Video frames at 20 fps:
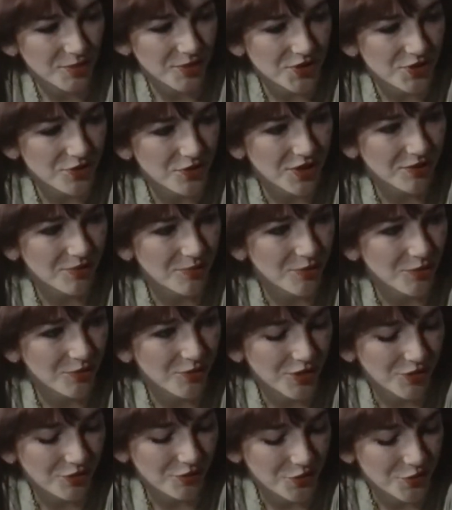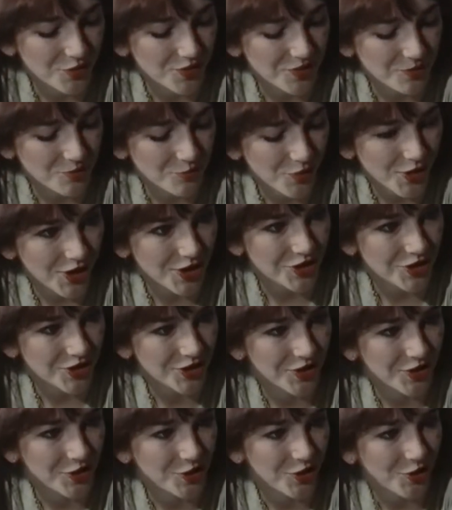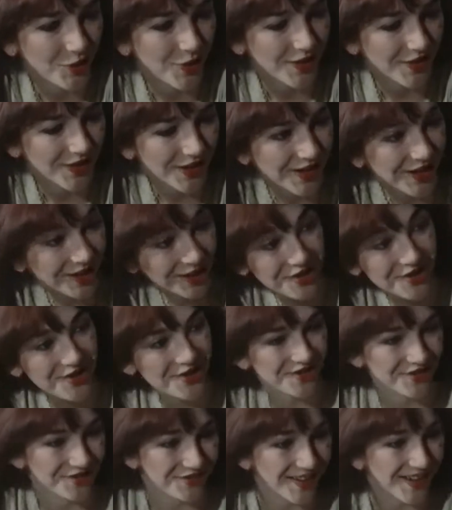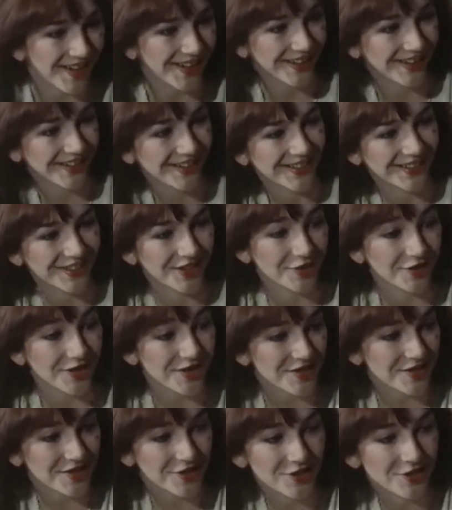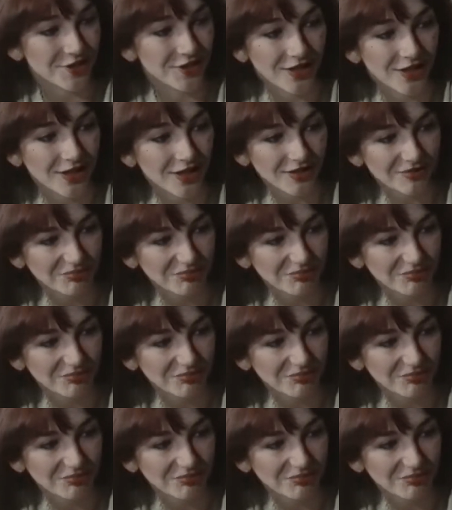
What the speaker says: Otherwise you'll give them a really false impression and they'll go, no, wait, they'll listen to it.